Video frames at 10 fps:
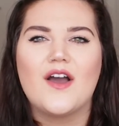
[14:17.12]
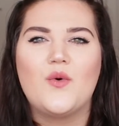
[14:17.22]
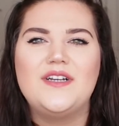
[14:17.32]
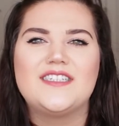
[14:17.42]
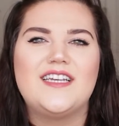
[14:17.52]

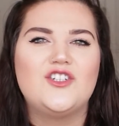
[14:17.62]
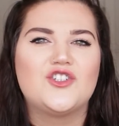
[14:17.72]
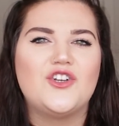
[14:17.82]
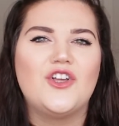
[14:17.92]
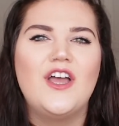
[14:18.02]

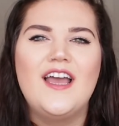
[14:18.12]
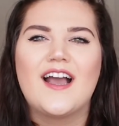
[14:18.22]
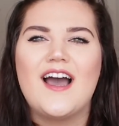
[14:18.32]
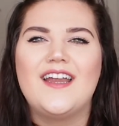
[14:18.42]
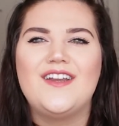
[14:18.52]
quintessential
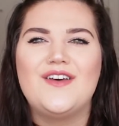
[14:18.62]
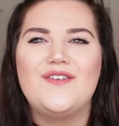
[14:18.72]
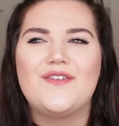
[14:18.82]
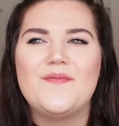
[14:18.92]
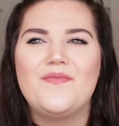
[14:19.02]
kind
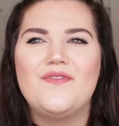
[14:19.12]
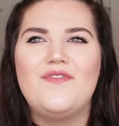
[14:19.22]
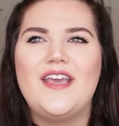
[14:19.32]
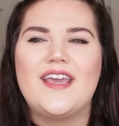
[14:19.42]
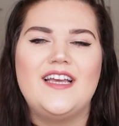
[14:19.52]
of
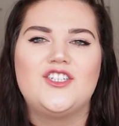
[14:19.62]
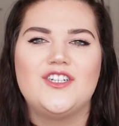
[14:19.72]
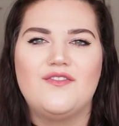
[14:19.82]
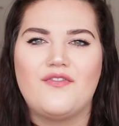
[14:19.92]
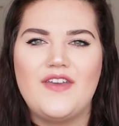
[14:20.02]

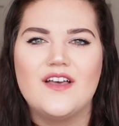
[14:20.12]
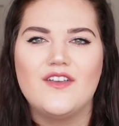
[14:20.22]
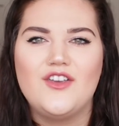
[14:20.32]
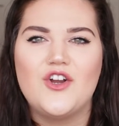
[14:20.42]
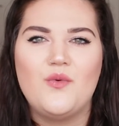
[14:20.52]
vacation feel.
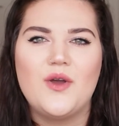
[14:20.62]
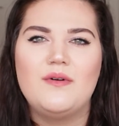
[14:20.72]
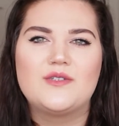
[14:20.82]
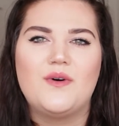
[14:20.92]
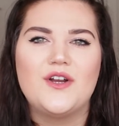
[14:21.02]
We
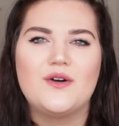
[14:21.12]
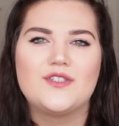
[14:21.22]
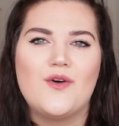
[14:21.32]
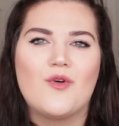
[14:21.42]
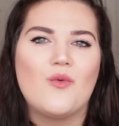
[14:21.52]
always want to go
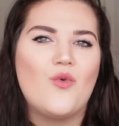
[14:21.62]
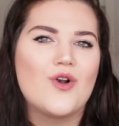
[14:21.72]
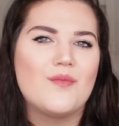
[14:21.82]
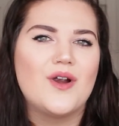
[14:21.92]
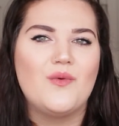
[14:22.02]
somewhere
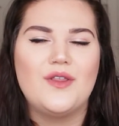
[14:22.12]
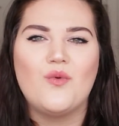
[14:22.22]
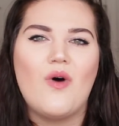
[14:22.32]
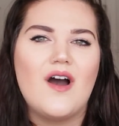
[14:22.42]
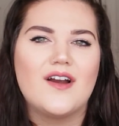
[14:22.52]
warmer with
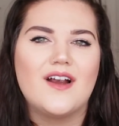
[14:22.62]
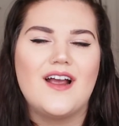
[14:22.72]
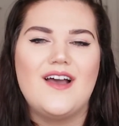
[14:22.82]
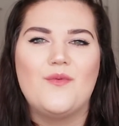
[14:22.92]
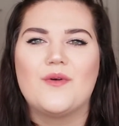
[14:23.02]

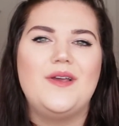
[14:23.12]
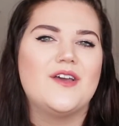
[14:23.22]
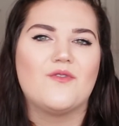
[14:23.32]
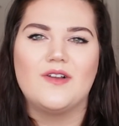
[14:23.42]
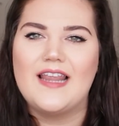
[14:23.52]
water where we
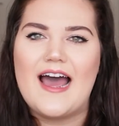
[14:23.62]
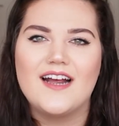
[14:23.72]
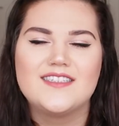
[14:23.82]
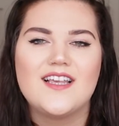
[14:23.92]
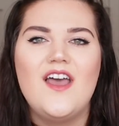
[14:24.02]
can
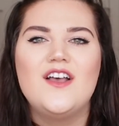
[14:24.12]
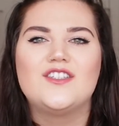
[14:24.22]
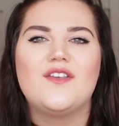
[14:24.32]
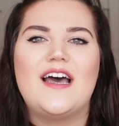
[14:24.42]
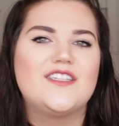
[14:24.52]
relax.
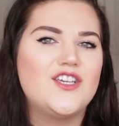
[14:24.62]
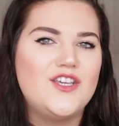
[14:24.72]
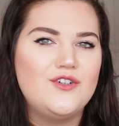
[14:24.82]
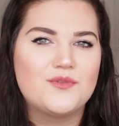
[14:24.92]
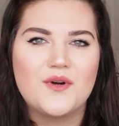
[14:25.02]
So that's a
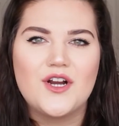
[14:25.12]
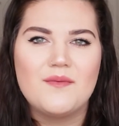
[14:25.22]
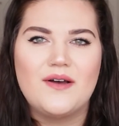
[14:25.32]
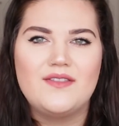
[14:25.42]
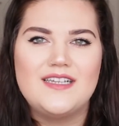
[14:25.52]
huge perk
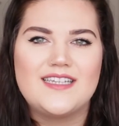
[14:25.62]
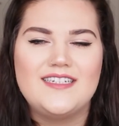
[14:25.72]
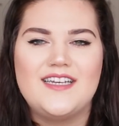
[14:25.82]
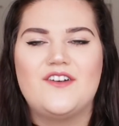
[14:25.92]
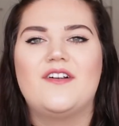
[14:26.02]
about this
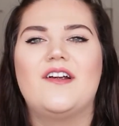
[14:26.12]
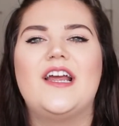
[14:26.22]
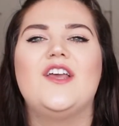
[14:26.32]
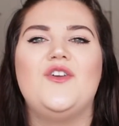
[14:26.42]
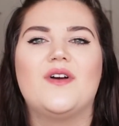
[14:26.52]

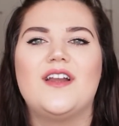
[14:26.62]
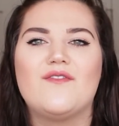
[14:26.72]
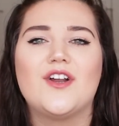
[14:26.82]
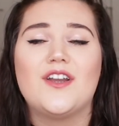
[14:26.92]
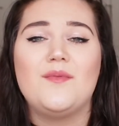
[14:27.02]
itinerary. You are
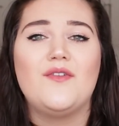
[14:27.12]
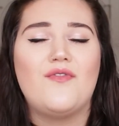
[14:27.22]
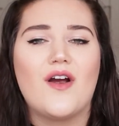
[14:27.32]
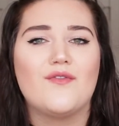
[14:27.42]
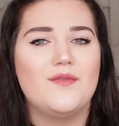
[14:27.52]
never going to be
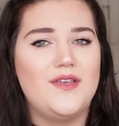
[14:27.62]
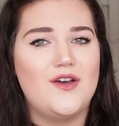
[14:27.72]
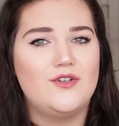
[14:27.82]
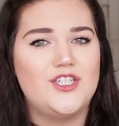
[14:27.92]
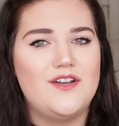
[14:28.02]
far from the
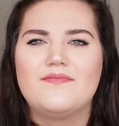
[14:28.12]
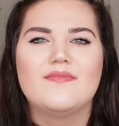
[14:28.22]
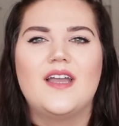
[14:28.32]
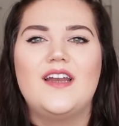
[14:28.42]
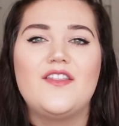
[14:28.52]
ocean.
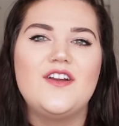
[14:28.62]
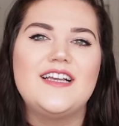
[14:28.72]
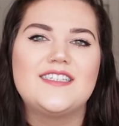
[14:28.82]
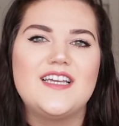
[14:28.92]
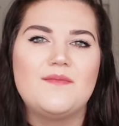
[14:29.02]
Another
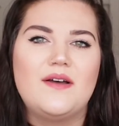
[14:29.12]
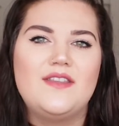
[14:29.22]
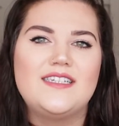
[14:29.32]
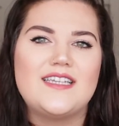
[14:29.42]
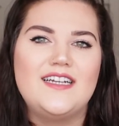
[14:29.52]
nice thing about
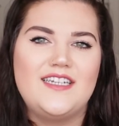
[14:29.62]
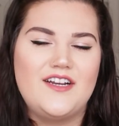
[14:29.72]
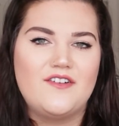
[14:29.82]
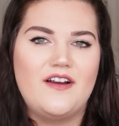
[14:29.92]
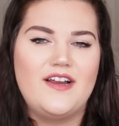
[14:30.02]
this
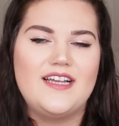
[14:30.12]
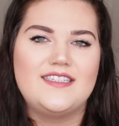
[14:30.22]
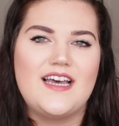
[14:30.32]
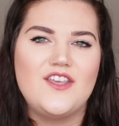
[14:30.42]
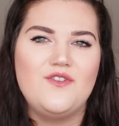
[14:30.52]
itinerary is
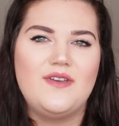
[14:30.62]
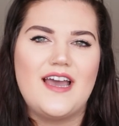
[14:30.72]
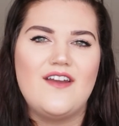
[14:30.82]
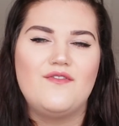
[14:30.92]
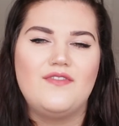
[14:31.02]
that you
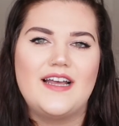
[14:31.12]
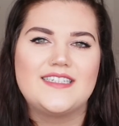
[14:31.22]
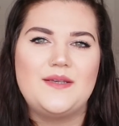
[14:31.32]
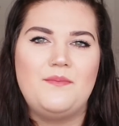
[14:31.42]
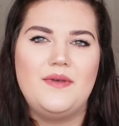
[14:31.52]
get
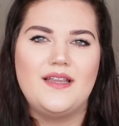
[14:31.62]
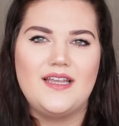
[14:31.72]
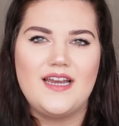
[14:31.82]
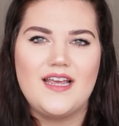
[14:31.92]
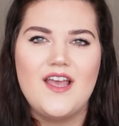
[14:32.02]

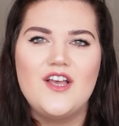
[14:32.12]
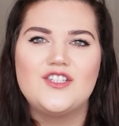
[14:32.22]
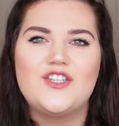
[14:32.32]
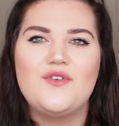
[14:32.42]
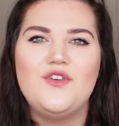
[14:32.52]
flexibility.
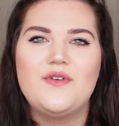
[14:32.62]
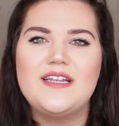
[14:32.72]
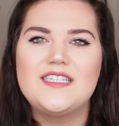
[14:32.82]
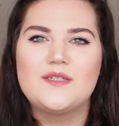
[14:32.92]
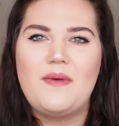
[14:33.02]
So you
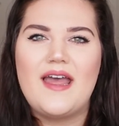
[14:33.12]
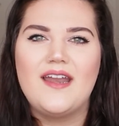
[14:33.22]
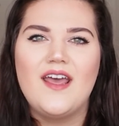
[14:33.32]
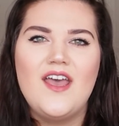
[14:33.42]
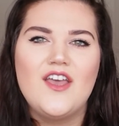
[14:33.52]
can
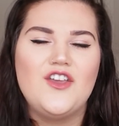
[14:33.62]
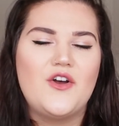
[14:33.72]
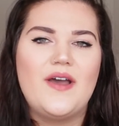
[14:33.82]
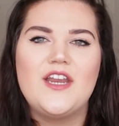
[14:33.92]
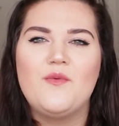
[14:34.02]
spend,
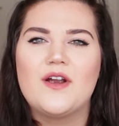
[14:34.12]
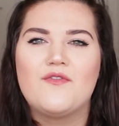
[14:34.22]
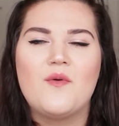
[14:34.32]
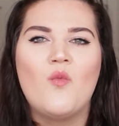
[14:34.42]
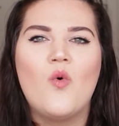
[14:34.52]
anywhere
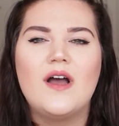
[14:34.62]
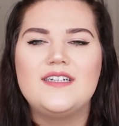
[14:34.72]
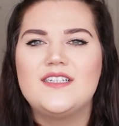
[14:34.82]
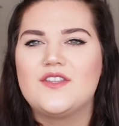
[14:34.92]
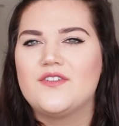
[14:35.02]
from 1
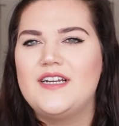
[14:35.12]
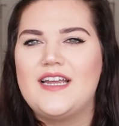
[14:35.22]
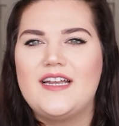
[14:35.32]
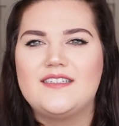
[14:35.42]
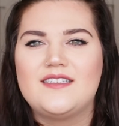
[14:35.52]
to 3
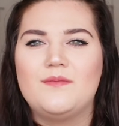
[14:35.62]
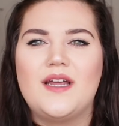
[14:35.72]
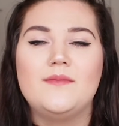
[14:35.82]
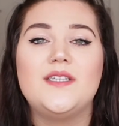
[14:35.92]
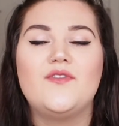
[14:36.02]
days,
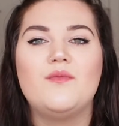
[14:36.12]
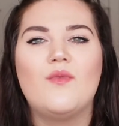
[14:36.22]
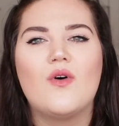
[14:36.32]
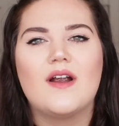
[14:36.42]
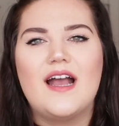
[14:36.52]
sometimes even
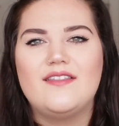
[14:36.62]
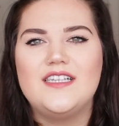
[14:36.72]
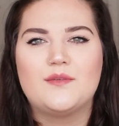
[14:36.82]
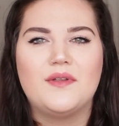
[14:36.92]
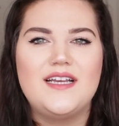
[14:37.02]
more at
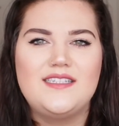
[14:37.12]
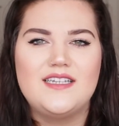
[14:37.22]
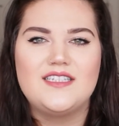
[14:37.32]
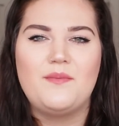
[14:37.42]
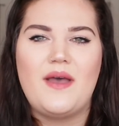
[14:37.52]
these
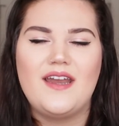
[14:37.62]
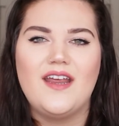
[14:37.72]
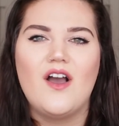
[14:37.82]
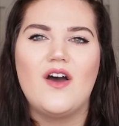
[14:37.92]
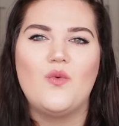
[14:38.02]
places,
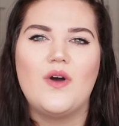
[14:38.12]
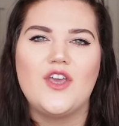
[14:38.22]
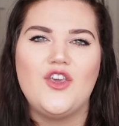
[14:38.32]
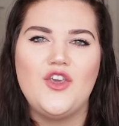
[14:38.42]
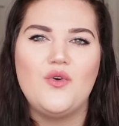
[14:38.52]
depending on
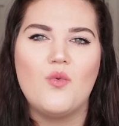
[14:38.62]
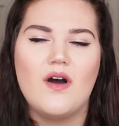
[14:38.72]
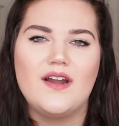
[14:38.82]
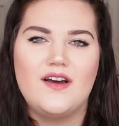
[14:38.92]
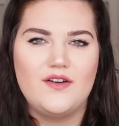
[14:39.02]
what you
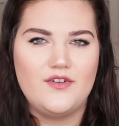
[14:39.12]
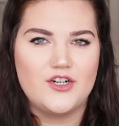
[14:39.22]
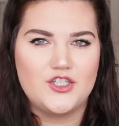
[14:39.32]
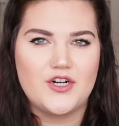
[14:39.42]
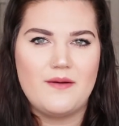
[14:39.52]
want out of
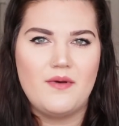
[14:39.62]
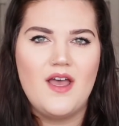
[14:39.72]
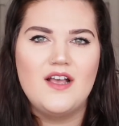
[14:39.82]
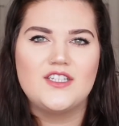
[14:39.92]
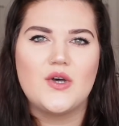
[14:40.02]
your trip.
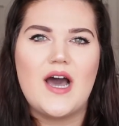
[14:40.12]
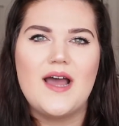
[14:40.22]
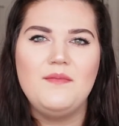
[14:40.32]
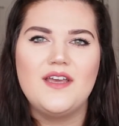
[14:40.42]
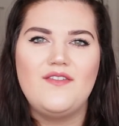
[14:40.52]
So
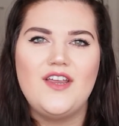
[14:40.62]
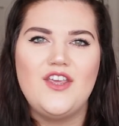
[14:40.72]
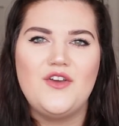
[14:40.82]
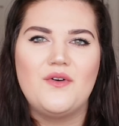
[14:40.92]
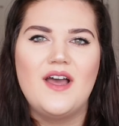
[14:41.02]
I'm giving
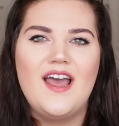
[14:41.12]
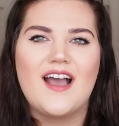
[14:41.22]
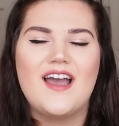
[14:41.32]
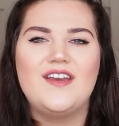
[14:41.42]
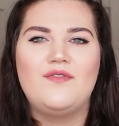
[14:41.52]
you
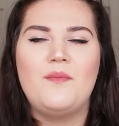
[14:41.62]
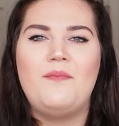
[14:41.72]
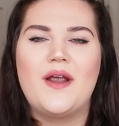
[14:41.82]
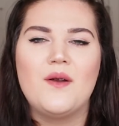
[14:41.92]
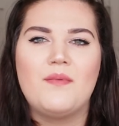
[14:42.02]
kind of the
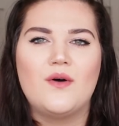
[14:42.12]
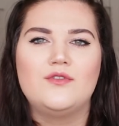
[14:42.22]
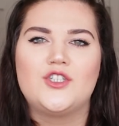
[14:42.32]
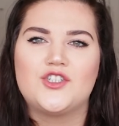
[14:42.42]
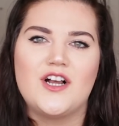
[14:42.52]
bare
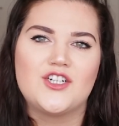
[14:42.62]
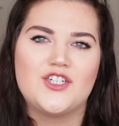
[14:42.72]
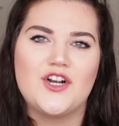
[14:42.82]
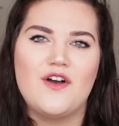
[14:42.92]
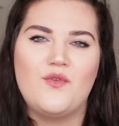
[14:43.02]
bones
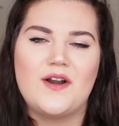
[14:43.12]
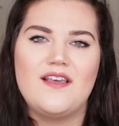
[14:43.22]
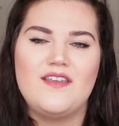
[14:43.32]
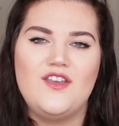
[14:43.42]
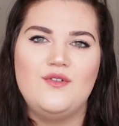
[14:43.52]
structure of what I
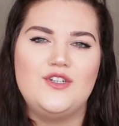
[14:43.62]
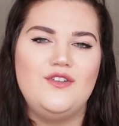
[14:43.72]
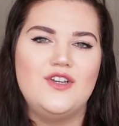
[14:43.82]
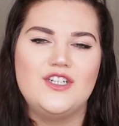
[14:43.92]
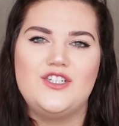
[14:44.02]
think you
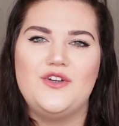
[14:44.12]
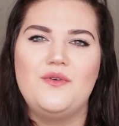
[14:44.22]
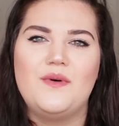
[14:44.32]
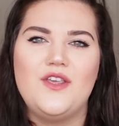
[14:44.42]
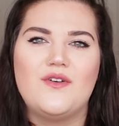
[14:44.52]
could do,
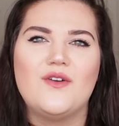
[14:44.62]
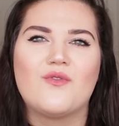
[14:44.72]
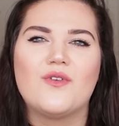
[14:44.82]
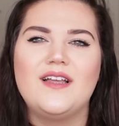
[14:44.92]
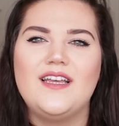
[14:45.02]
but you can
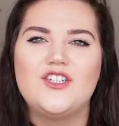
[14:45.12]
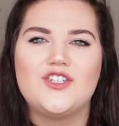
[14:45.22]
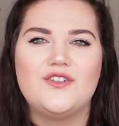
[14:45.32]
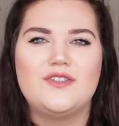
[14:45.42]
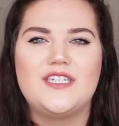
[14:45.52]
really
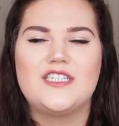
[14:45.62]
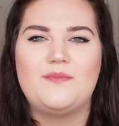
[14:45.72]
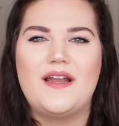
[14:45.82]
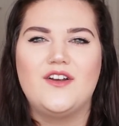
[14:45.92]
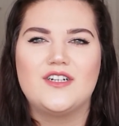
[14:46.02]
choose to
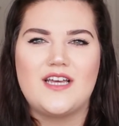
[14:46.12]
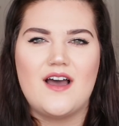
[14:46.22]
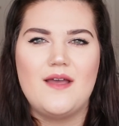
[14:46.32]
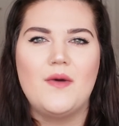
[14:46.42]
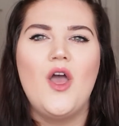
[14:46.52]
spend your
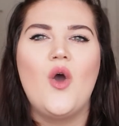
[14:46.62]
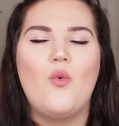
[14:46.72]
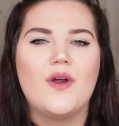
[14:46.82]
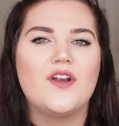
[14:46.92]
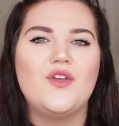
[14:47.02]
time
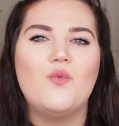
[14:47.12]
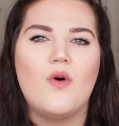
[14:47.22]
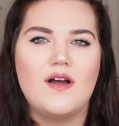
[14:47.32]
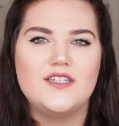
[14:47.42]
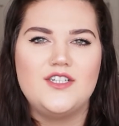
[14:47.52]
where you
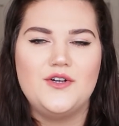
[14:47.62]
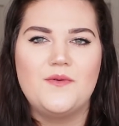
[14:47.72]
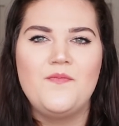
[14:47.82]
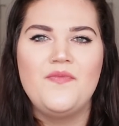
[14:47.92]
want to.